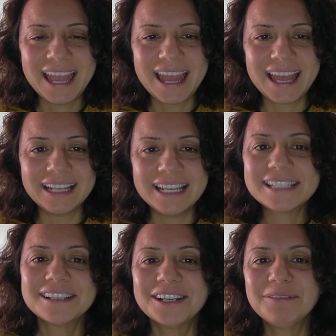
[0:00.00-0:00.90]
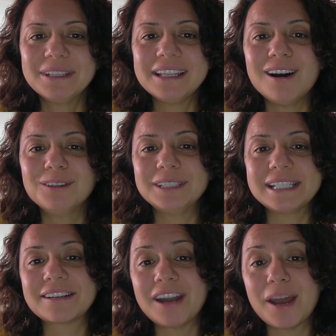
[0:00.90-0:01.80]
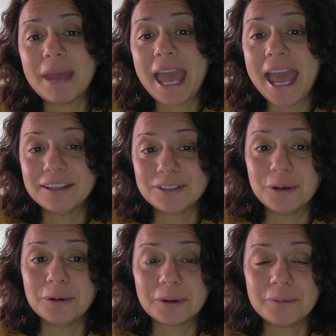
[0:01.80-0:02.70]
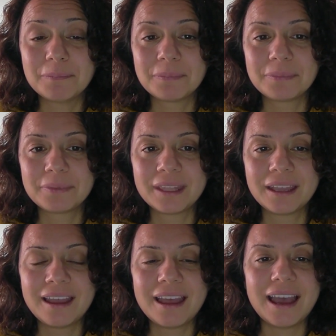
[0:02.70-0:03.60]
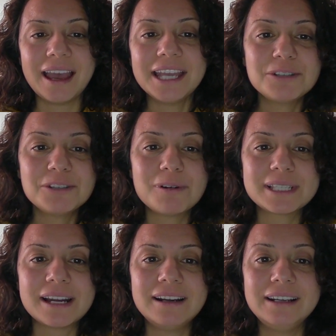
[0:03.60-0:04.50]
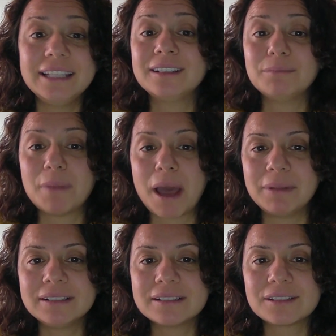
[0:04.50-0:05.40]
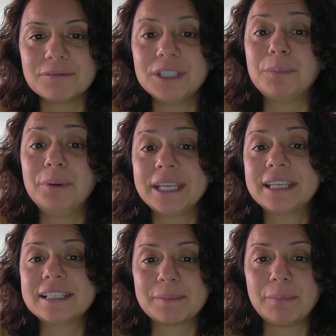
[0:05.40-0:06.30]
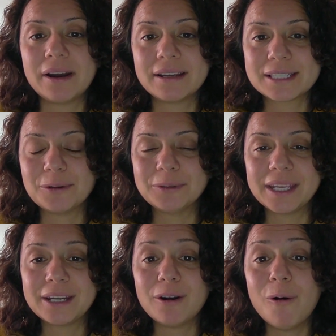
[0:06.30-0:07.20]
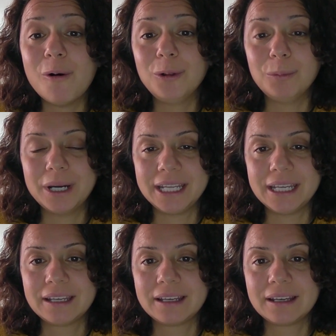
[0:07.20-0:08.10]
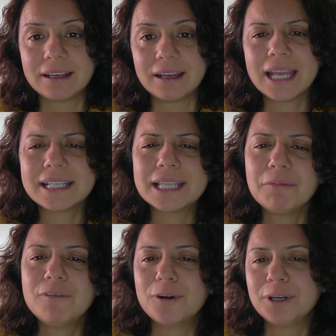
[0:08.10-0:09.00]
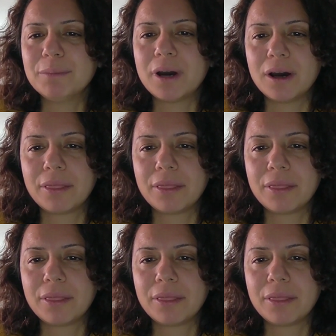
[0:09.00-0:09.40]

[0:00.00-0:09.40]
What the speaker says: Let's start with how to describe a hedgehog. Hedgehogs are little mammals with pricky spines on their whole body, except for the mouth.